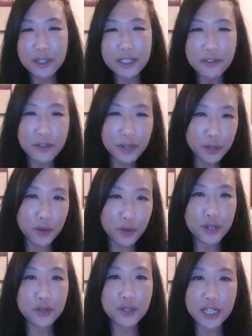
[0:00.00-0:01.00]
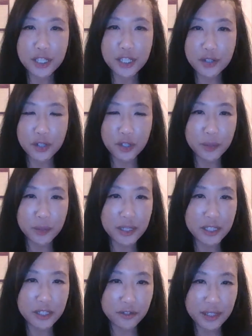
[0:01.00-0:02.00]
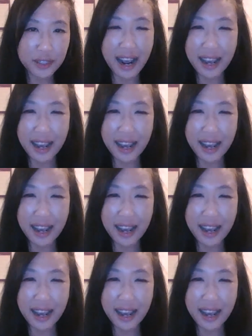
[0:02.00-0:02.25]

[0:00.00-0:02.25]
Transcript: divinatory traditions are a little bit different,